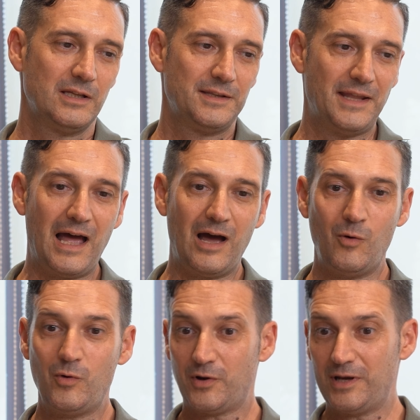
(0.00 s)
Now
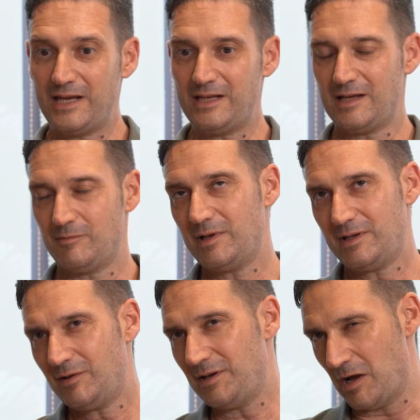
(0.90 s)
we're in India, but
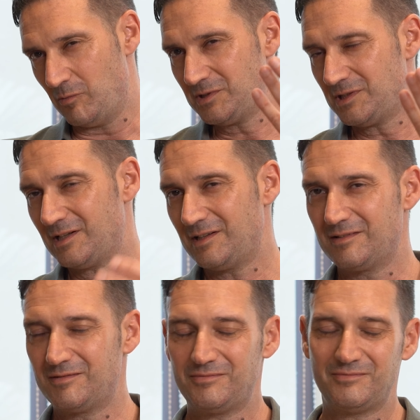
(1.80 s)
no, we
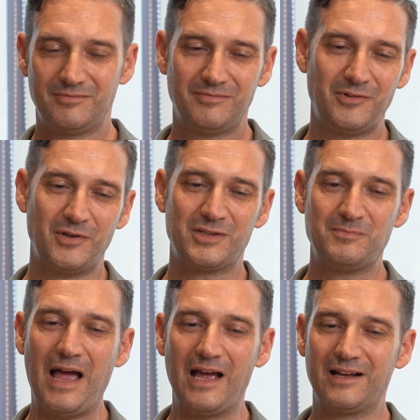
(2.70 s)
started a few years
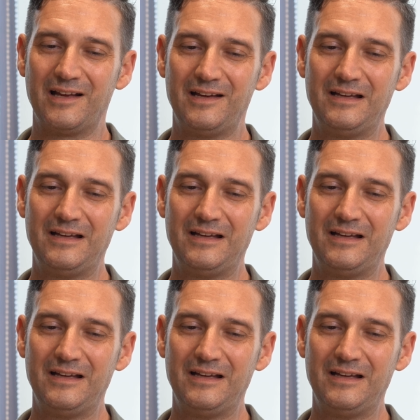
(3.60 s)
back,